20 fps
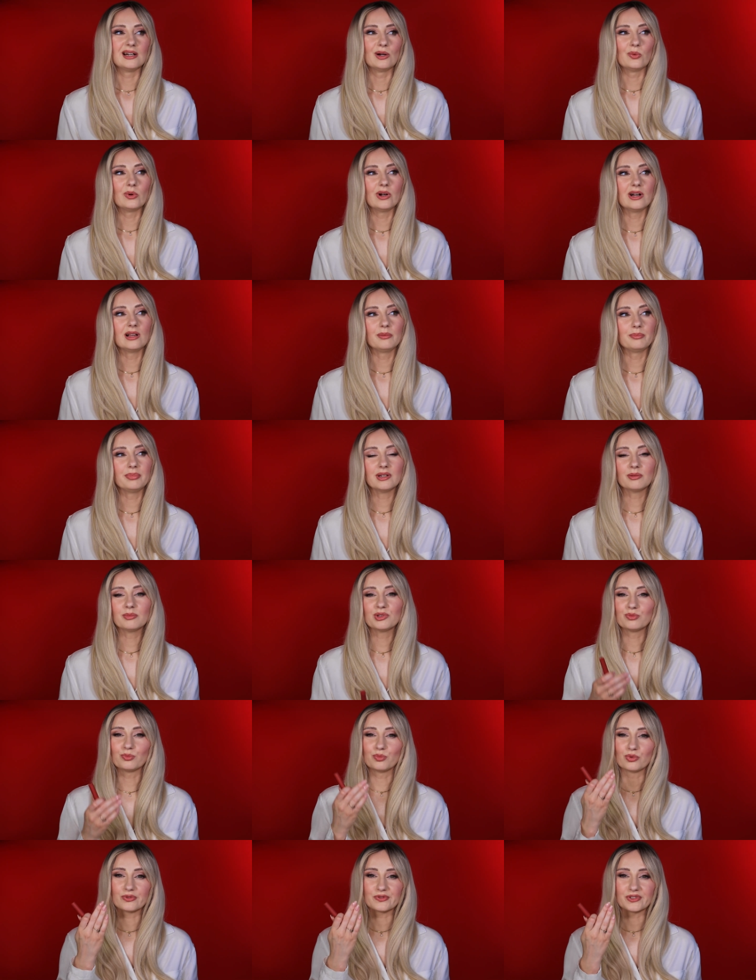well,
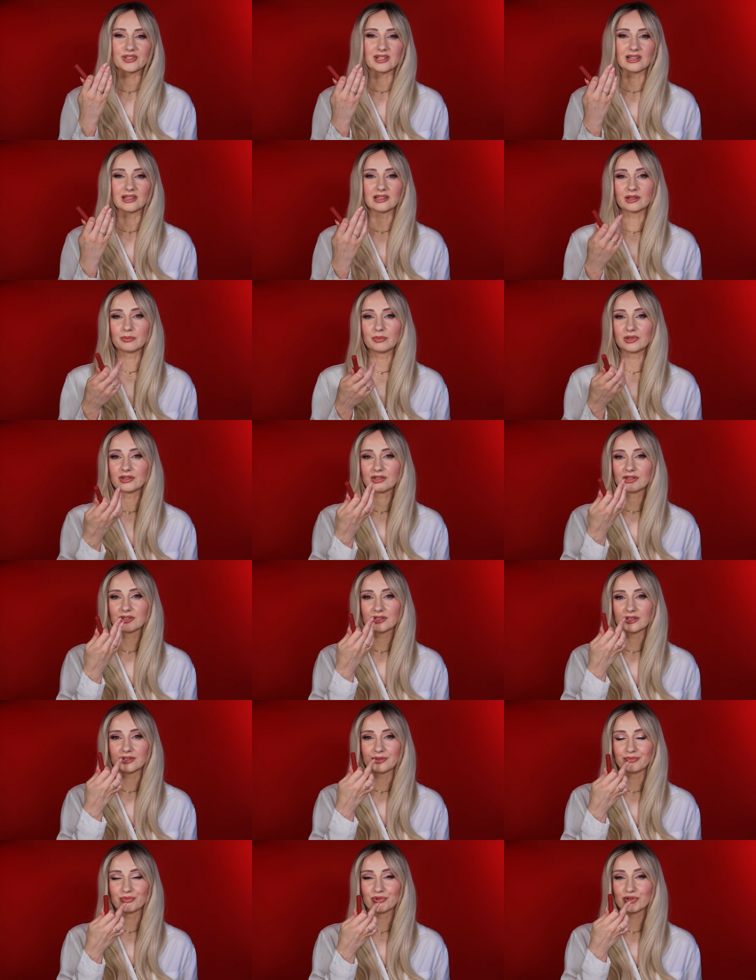pigment moves a little bit
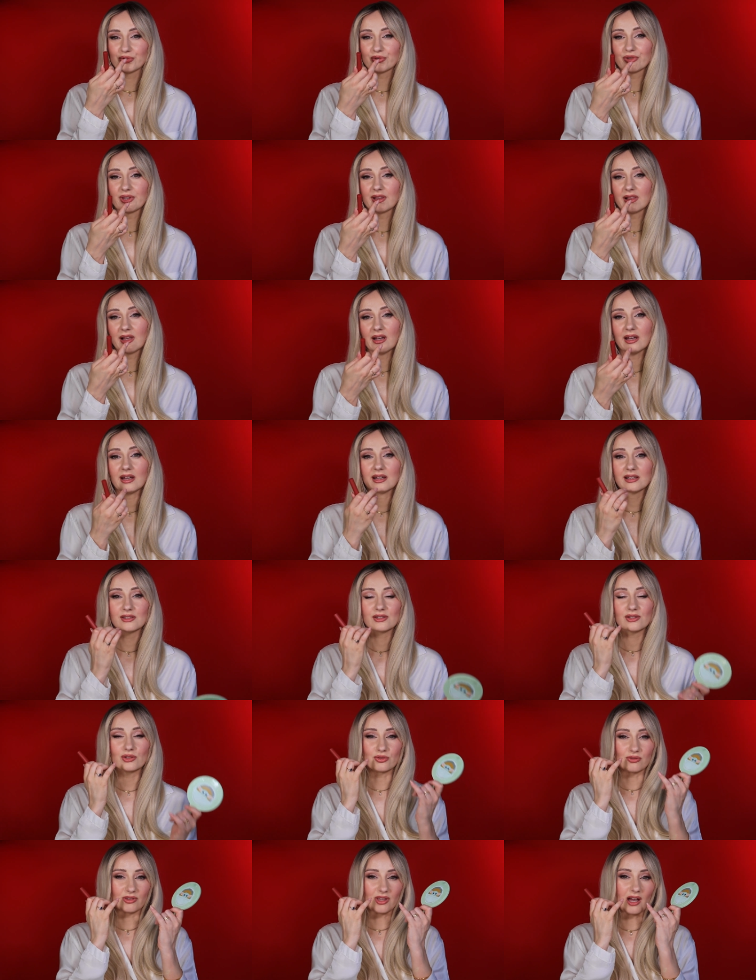to the
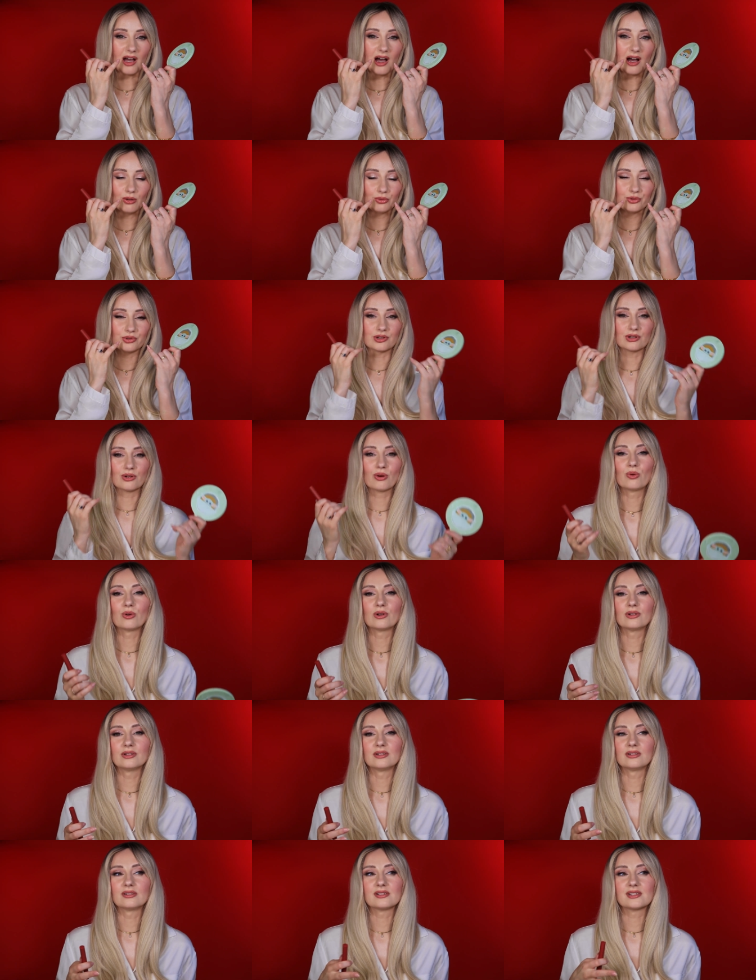lines, to the outer
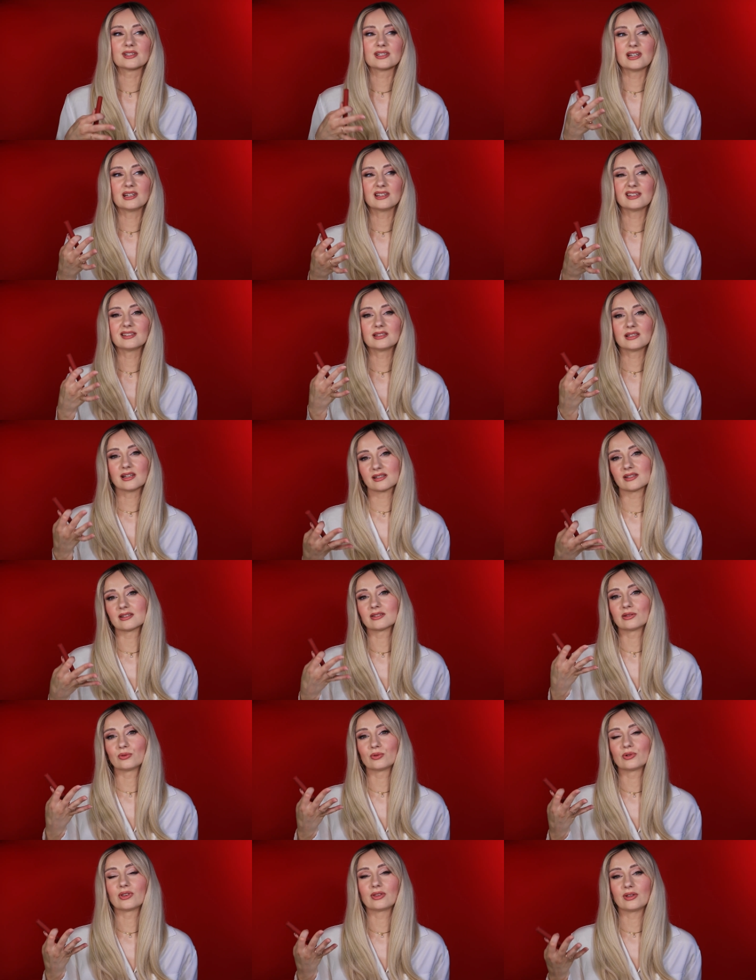corners, and it doesn't
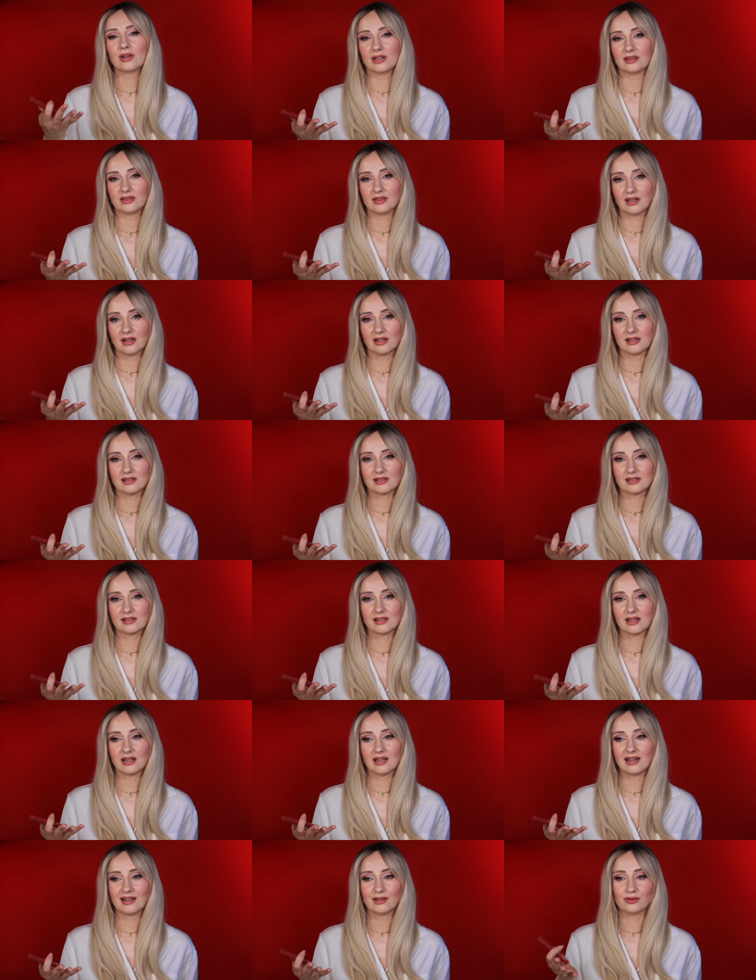look that nice.
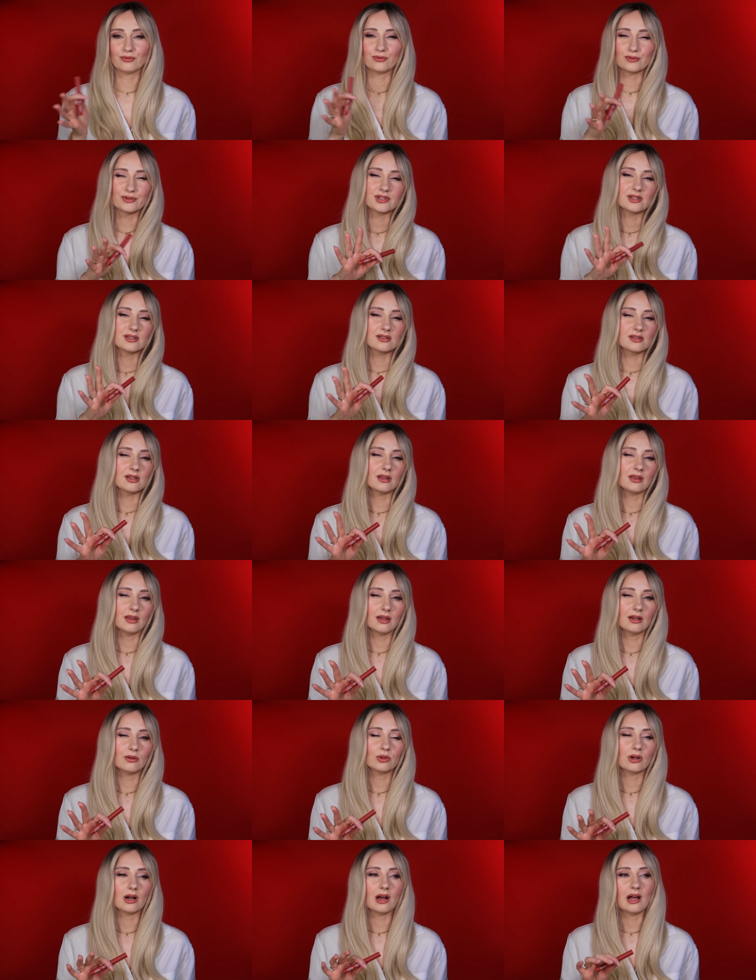And for 16
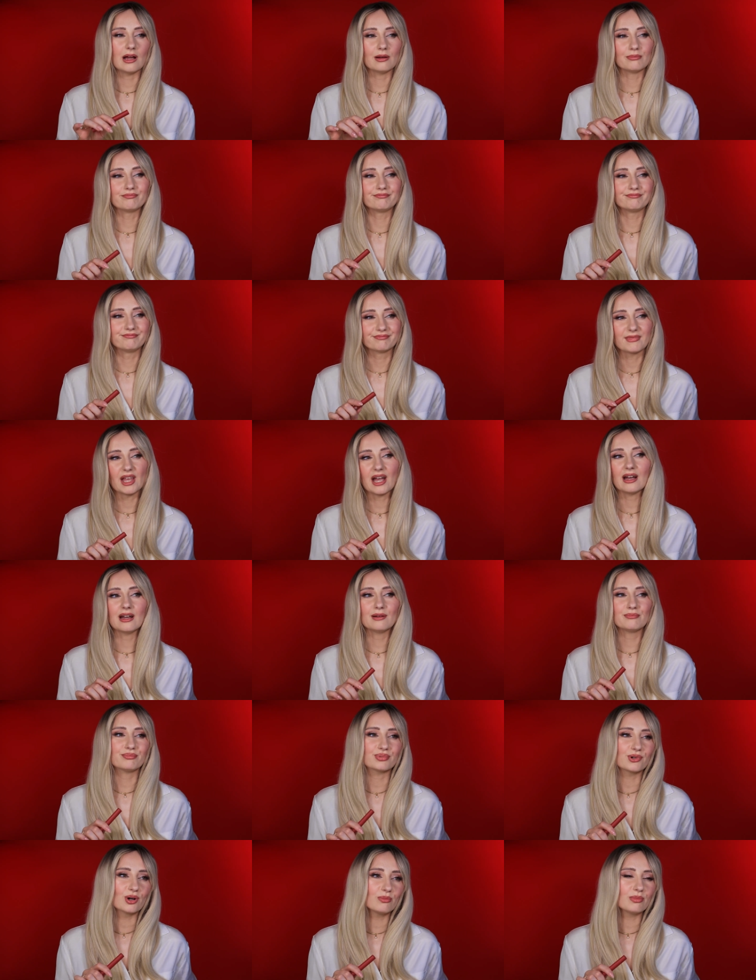euro,
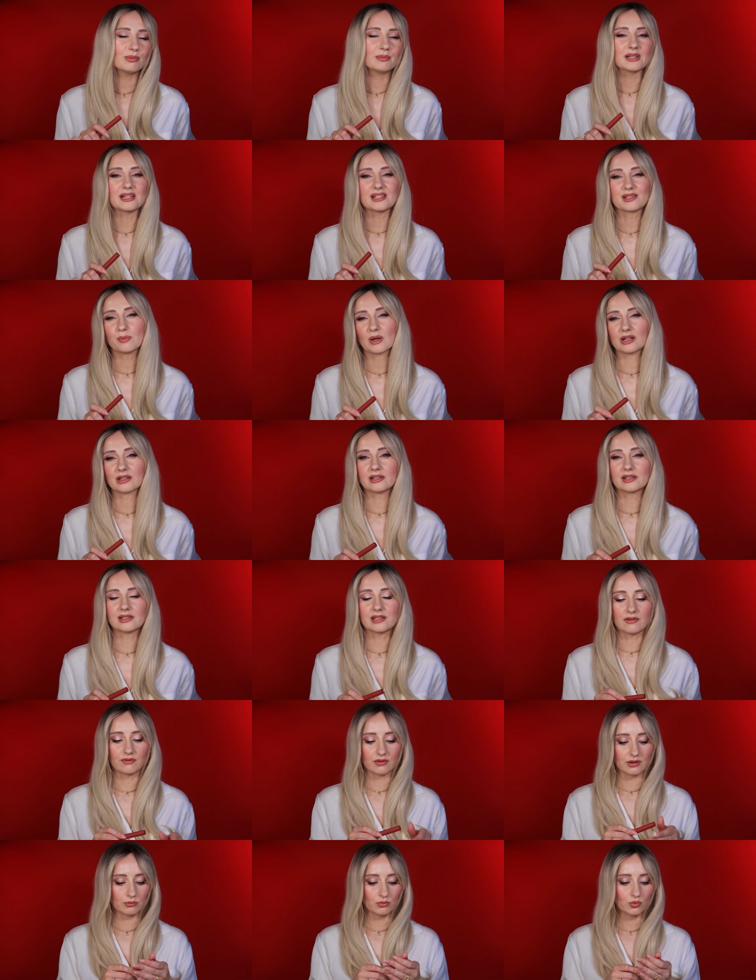I probably expected
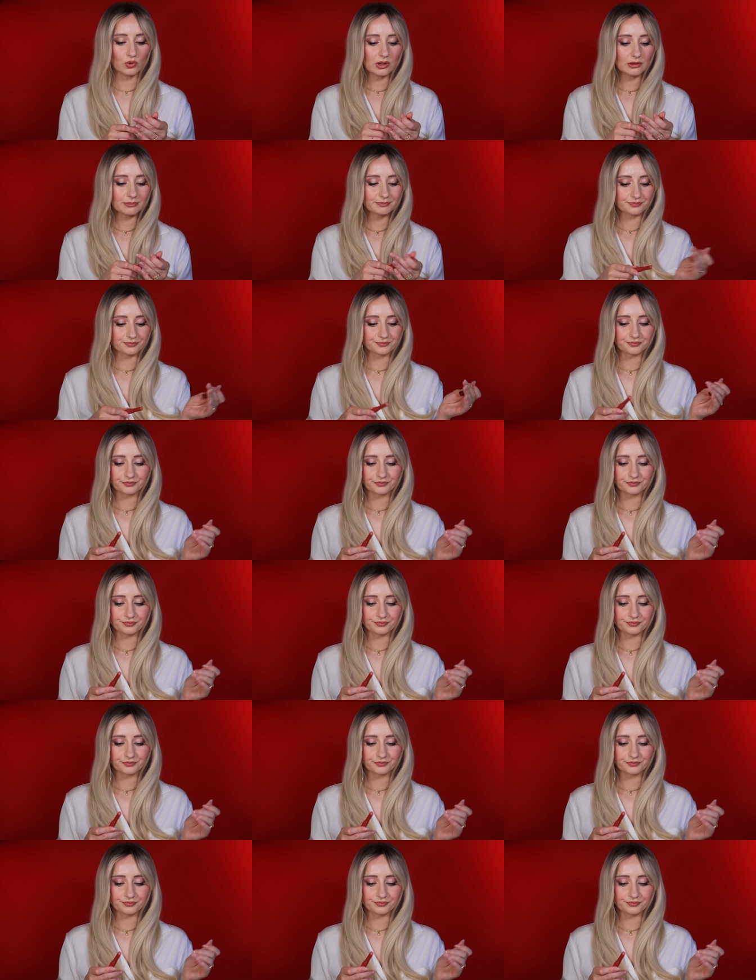something more.